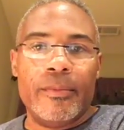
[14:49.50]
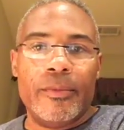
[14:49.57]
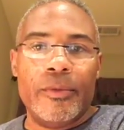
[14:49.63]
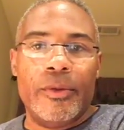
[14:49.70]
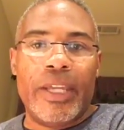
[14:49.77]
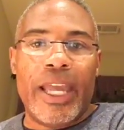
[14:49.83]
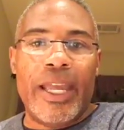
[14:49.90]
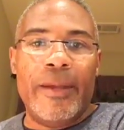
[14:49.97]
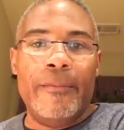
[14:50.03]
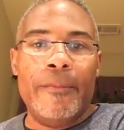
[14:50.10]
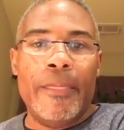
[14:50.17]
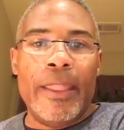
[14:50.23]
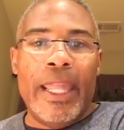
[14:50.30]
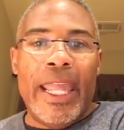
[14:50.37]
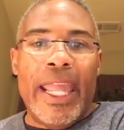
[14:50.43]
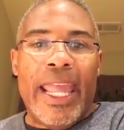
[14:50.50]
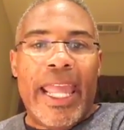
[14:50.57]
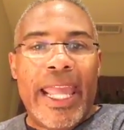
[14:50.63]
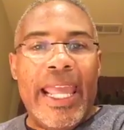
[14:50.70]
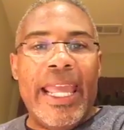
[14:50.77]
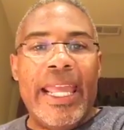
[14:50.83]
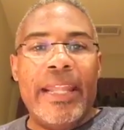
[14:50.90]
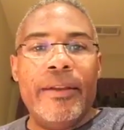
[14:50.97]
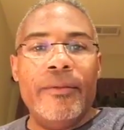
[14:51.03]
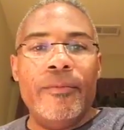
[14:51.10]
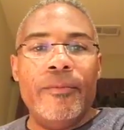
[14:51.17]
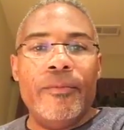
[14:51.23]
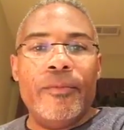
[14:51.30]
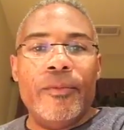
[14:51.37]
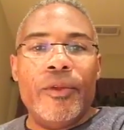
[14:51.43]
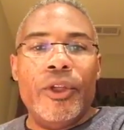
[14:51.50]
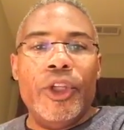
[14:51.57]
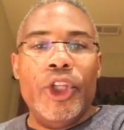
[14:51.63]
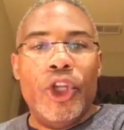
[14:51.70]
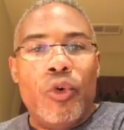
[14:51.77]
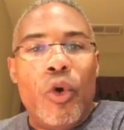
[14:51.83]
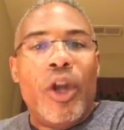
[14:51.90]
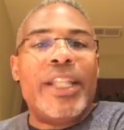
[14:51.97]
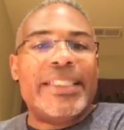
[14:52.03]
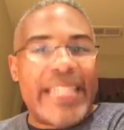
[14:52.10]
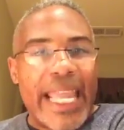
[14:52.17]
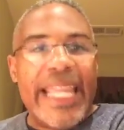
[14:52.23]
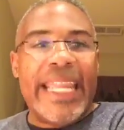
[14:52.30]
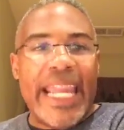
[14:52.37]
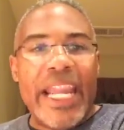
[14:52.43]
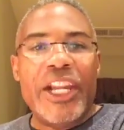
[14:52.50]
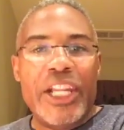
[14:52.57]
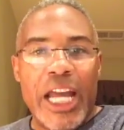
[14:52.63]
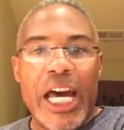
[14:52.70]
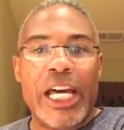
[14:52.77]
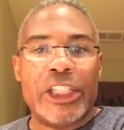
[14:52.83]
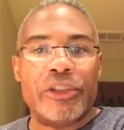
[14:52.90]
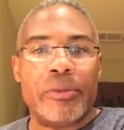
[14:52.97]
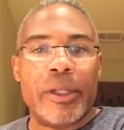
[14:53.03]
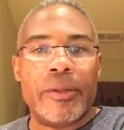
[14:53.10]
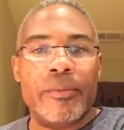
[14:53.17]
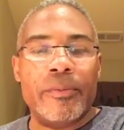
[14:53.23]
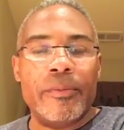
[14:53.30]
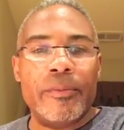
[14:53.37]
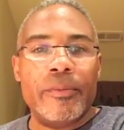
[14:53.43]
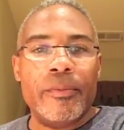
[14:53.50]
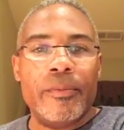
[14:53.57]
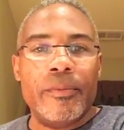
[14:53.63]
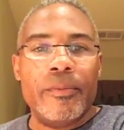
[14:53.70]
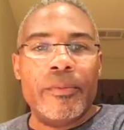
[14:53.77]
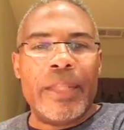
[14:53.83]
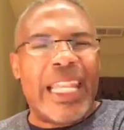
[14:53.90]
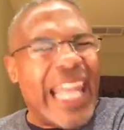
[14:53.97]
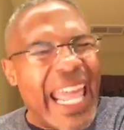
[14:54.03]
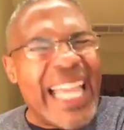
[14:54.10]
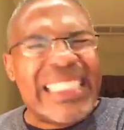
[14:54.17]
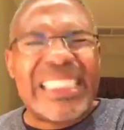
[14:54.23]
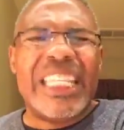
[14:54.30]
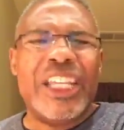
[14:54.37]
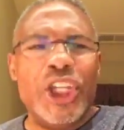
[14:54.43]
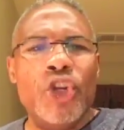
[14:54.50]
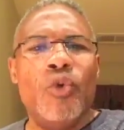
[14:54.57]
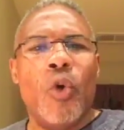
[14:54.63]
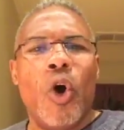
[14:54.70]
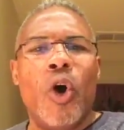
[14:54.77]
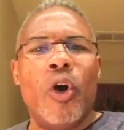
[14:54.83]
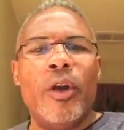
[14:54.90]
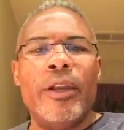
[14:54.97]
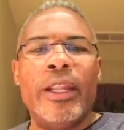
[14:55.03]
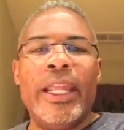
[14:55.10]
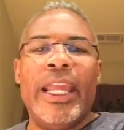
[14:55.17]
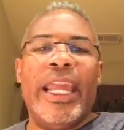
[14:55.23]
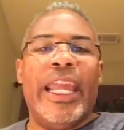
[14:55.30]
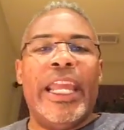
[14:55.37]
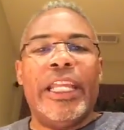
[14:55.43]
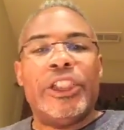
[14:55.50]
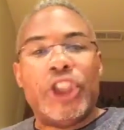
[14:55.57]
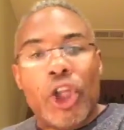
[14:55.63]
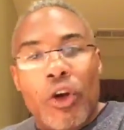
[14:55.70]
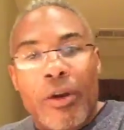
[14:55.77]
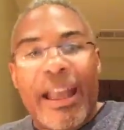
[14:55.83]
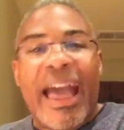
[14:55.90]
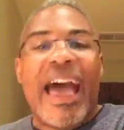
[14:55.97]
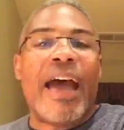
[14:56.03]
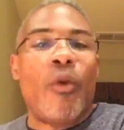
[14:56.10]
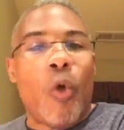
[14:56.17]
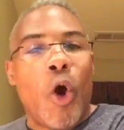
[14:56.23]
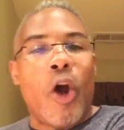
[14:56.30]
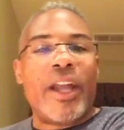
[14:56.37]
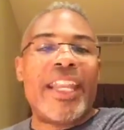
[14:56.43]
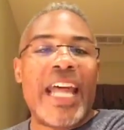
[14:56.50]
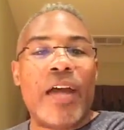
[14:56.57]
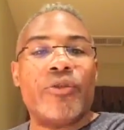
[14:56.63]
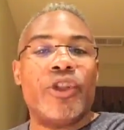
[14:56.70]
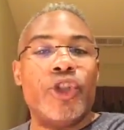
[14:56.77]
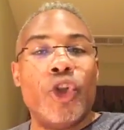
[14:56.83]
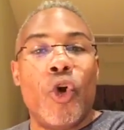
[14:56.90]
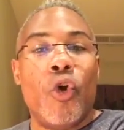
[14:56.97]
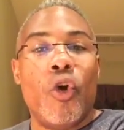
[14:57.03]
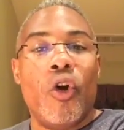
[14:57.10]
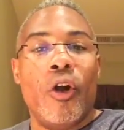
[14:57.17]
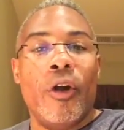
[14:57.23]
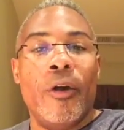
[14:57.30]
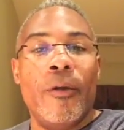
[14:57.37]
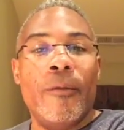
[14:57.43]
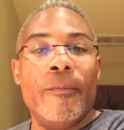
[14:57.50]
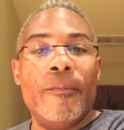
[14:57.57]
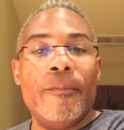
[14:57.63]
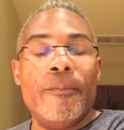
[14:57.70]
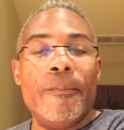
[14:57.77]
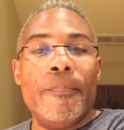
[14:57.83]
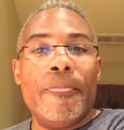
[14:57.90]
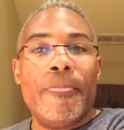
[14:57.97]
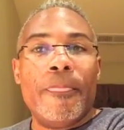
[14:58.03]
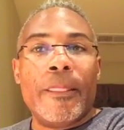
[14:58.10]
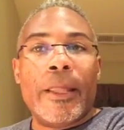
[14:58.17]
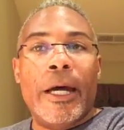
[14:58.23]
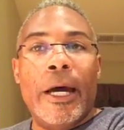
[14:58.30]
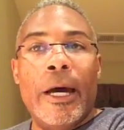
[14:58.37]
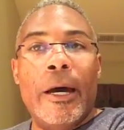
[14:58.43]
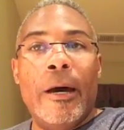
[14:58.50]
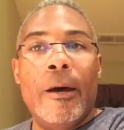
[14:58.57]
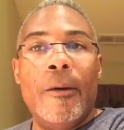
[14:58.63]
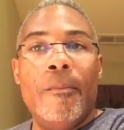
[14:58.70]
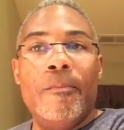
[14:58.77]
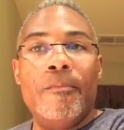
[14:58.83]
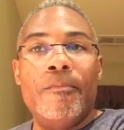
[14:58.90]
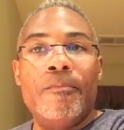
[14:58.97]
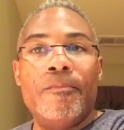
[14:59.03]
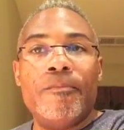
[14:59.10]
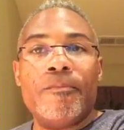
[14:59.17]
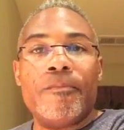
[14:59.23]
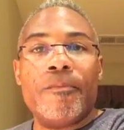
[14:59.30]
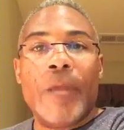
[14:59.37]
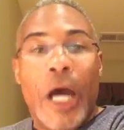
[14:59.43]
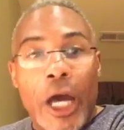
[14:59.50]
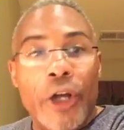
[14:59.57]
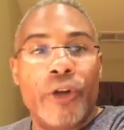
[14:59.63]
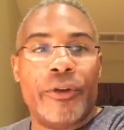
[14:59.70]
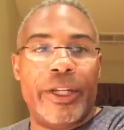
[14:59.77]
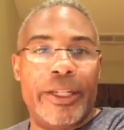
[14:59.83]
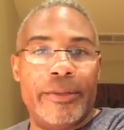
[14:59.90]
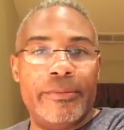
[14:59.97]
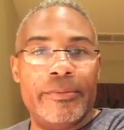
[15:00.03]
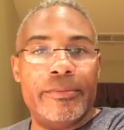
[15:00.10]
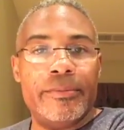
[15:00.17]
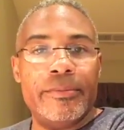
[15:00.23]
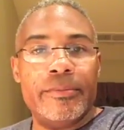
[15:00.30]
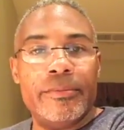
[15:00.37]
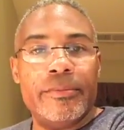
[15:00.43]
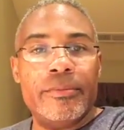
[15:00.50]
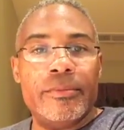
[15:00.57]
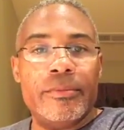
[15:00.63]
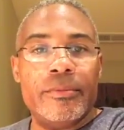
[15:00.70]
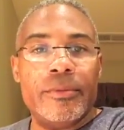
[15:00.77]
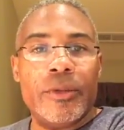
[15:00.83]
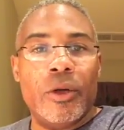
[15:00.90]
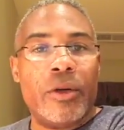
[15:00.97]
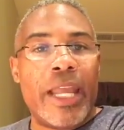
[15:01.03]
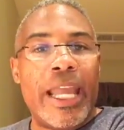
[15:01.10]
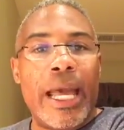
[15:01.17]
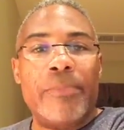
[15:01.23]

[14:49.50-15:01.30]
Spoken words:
Okay? And you want to take care of your husband. The last thing you want is your guy walking out the door hungry. Okay?